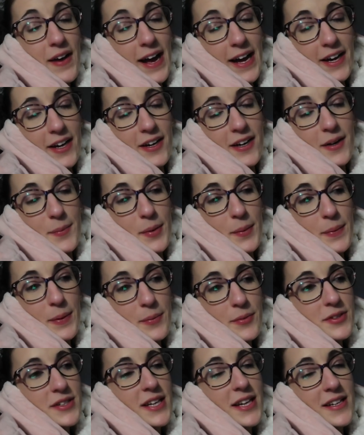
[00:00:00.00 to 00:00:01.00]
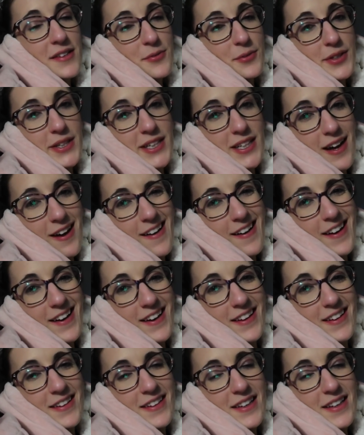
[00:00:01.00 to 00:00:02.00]
Fire, but people said it's really
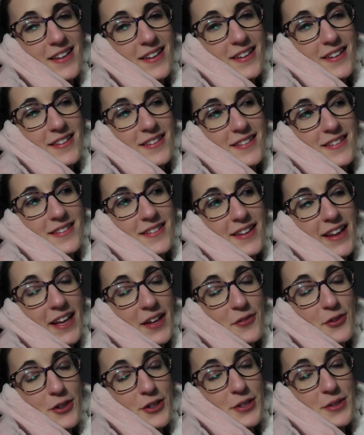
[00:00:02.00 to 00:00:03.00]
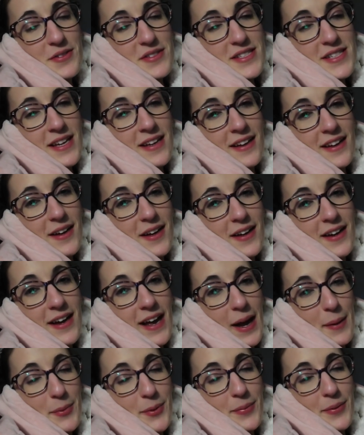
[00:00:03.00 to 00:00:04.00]
not. Like, if you're used to an
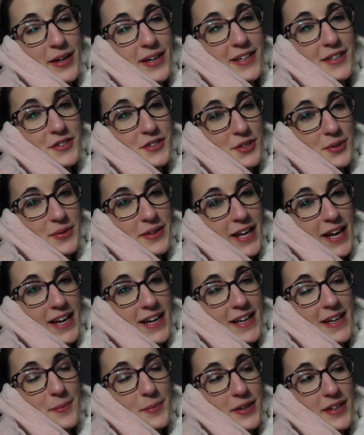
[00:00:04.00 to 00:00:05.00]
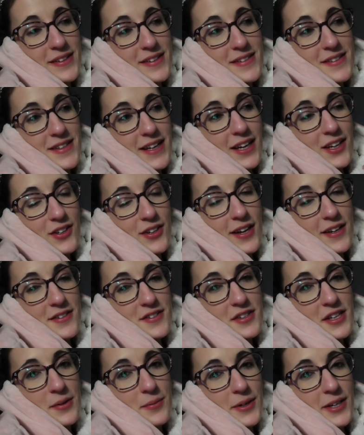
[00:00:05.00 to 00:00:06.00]
Apple product, don't get it, because it's like a
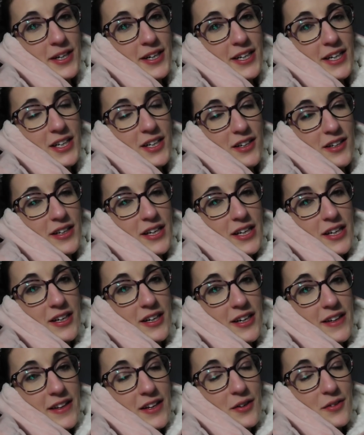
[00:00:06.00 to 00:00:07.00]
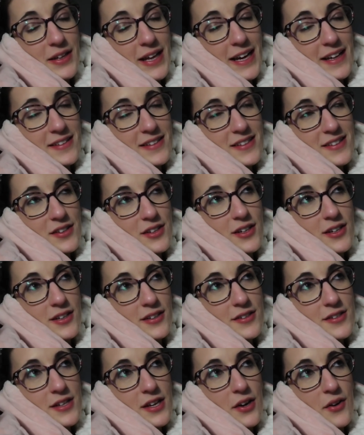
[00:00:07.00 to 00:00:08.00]
lot slower and clunkier and they don't last as
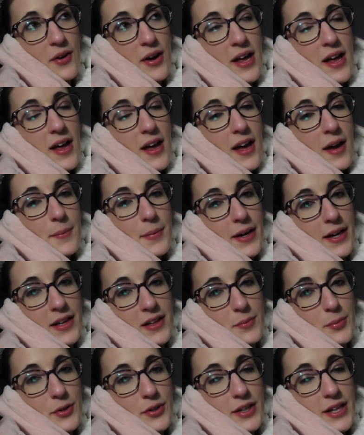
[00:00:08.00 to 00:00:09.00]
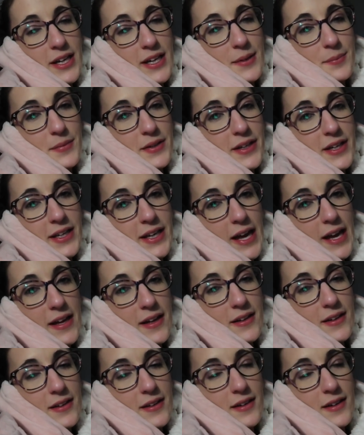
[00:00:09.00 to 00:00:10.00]
long. So biting the bullet, I'm gonna
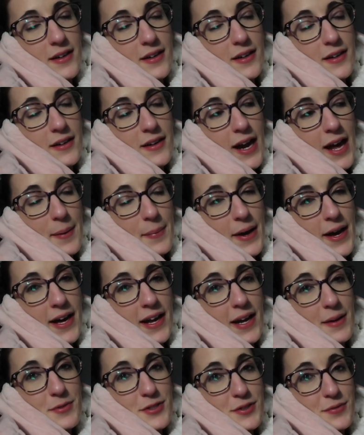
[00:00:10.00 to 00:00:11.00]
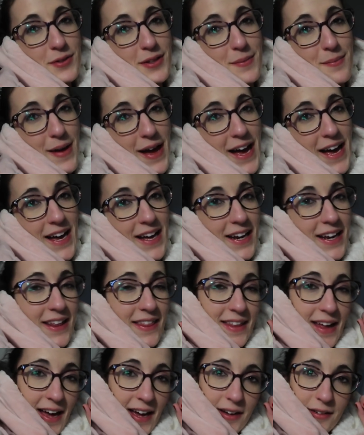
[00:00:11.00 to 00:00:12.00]
get an iPad. I'm just really
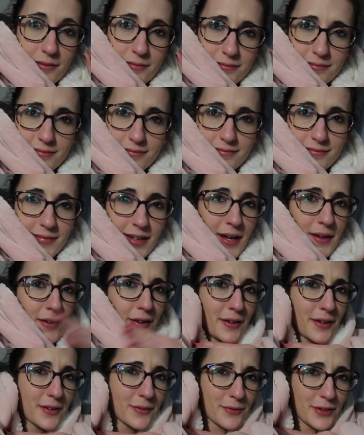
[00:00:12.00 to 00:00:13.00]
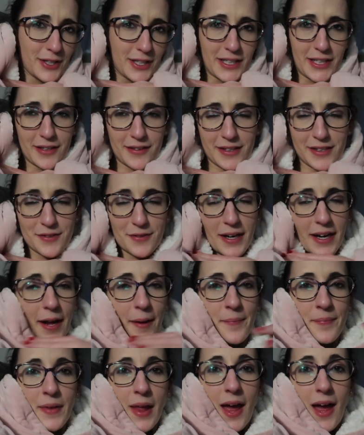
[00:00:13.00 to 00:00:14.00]
mad that I look ridiculous right
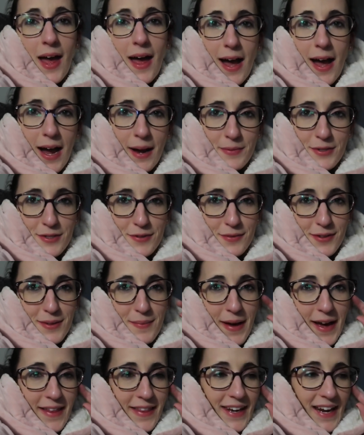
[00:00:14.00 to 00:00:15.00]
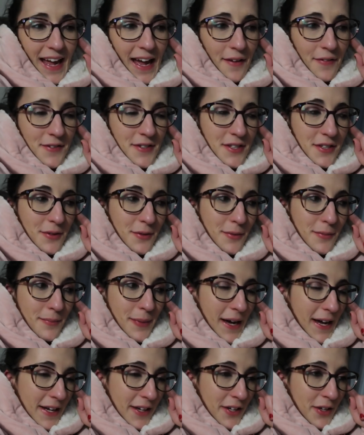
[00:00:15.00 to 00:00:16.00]
now. I'm just really mad that I have to
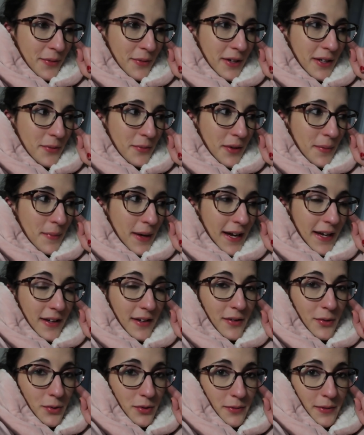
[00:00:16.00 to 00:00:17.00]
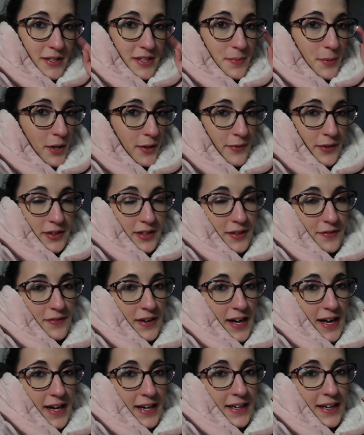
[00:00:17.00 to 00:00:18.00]
buy a new one when my old one's perfectly
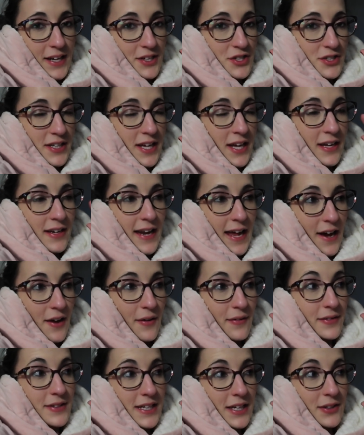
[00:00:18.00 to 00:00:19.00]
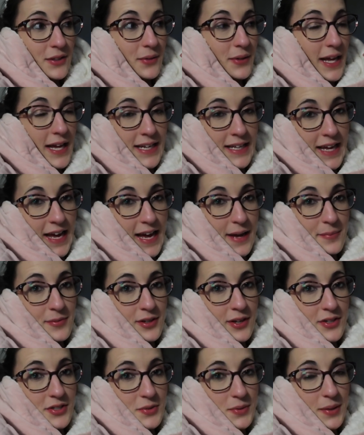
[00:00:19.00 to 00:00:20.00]
fine. I just can't now download any
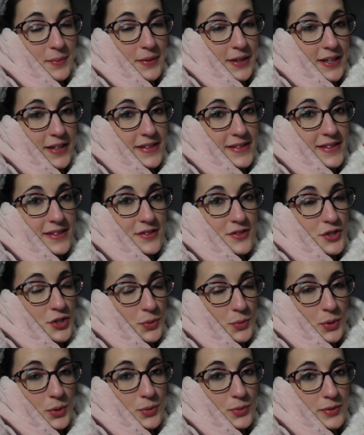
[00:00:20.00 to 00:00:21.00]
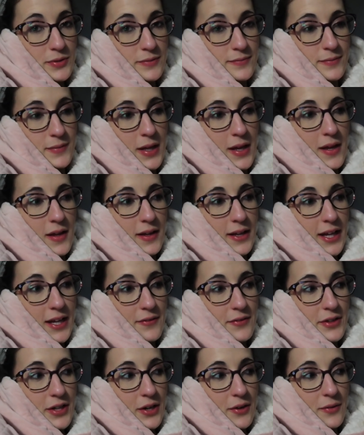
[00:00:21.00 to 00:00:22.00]
apps onto it because it's too old,
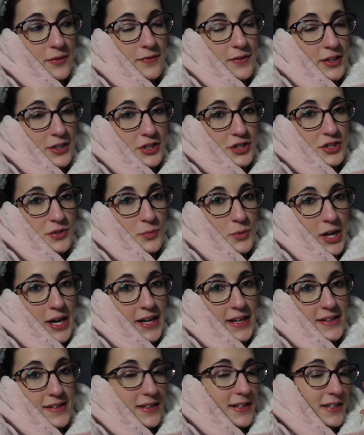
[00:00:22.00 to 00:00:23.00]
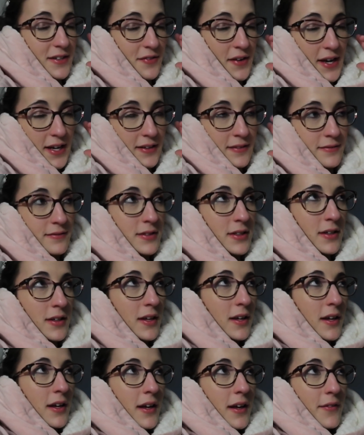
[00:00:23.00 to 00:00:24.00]
even though function wise it's fine.
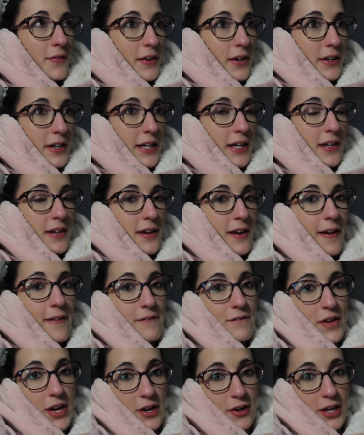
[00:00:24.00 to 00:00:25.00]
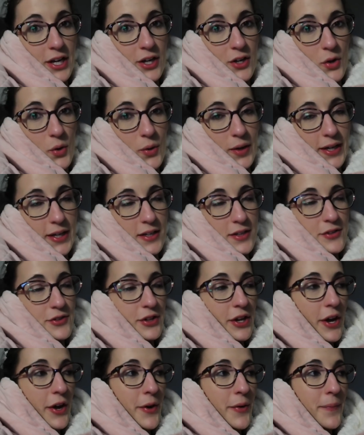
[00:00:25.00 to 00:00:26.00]
Very, very annoyed.
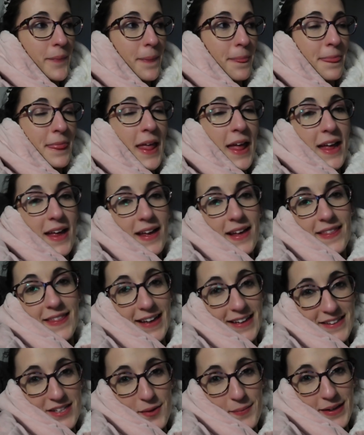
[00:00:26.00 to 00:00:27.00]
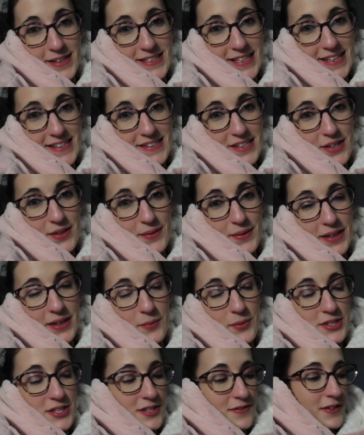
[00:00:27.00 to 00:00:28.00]
So that's how my day's
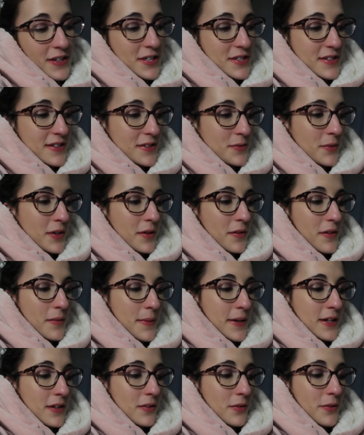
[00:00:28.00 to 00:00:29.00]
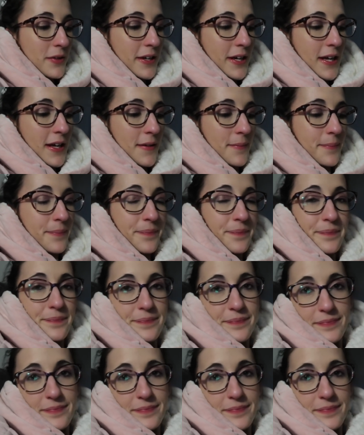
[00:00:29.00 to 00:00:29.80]
going. We just finished season 1 of The Mandalorian, and